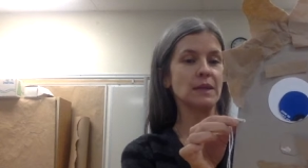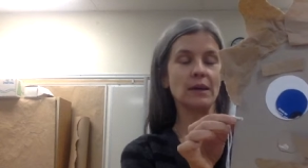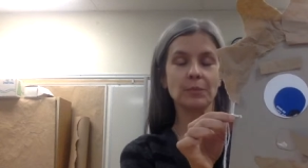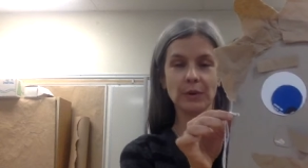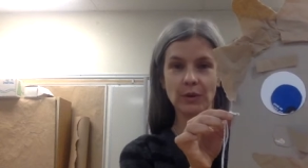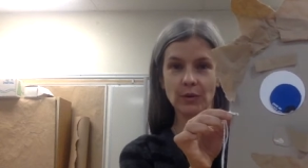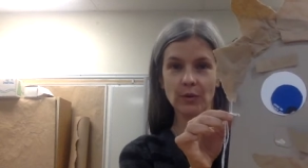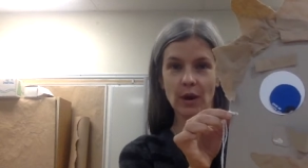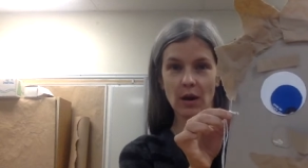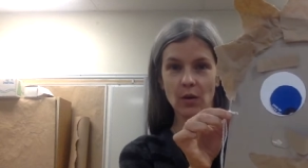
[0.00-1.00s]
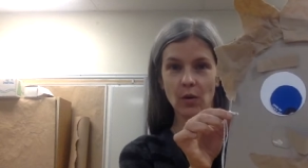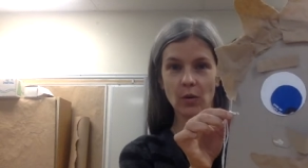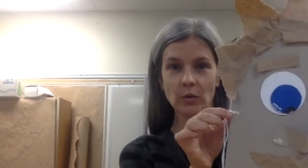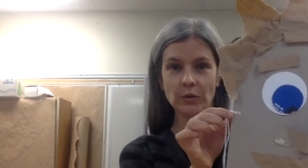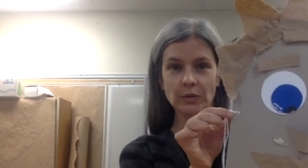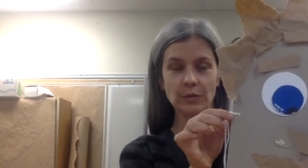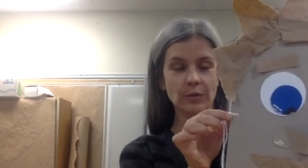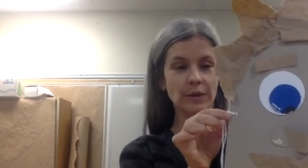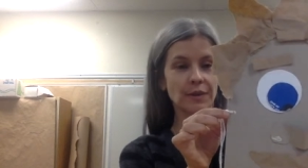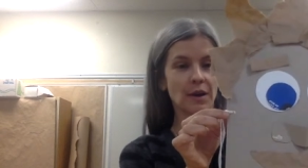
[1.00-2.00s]
to help you cut holes
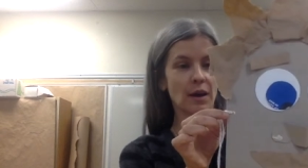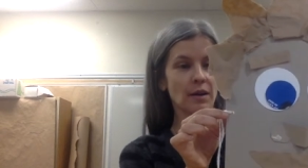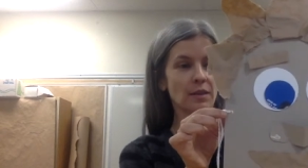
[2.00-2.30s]
with uh,